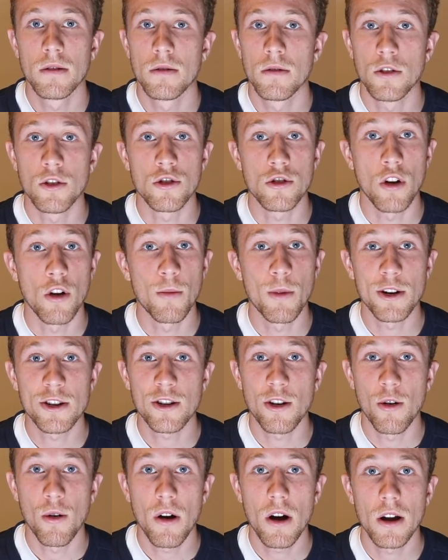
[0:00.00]
The show must
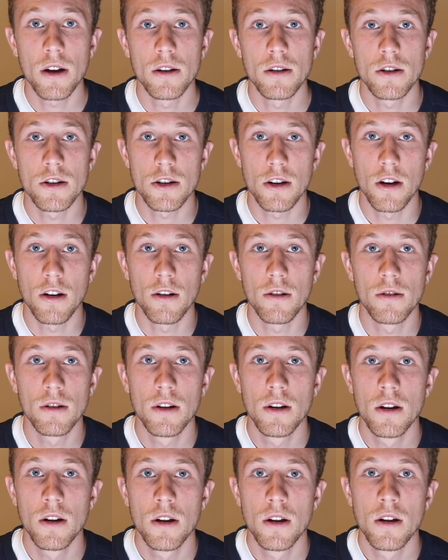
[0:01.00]
go on. So,
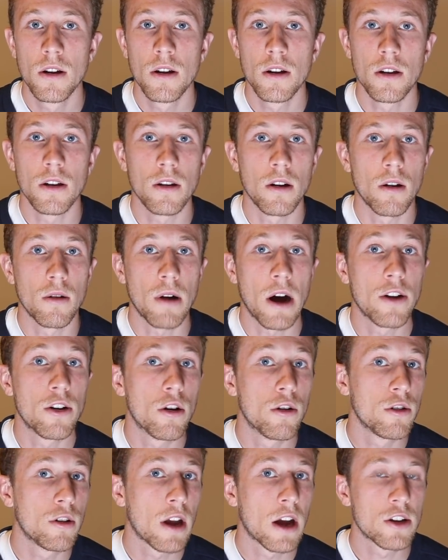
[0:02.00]
you know, I
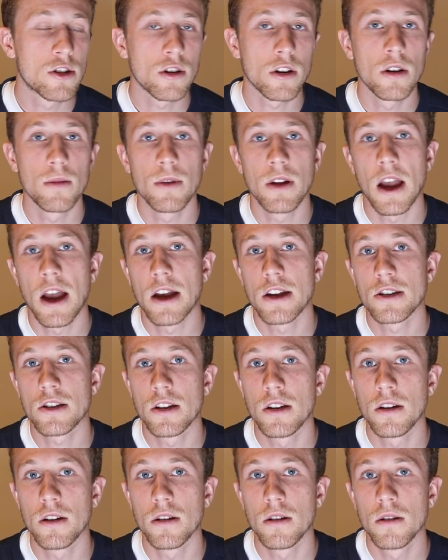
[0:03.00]
know you guys are going to be
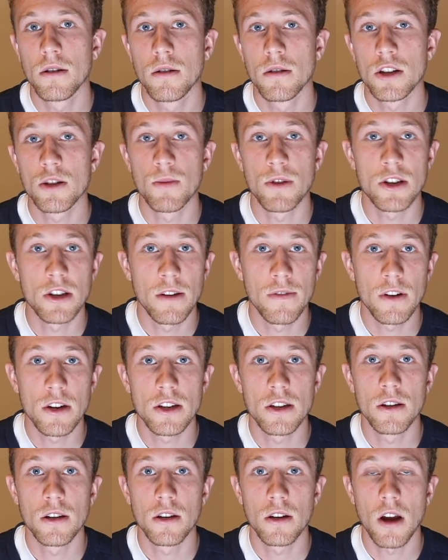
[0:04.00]
asking specifics
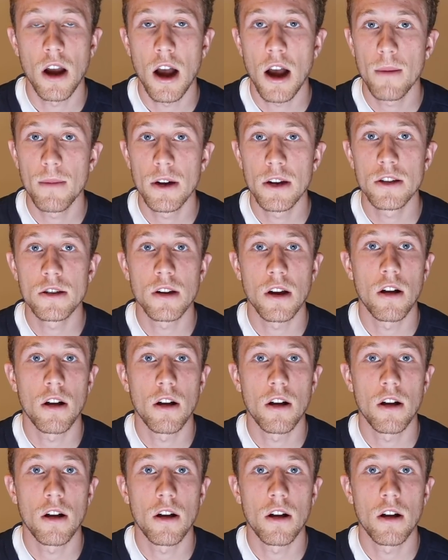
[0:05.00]
in the comments.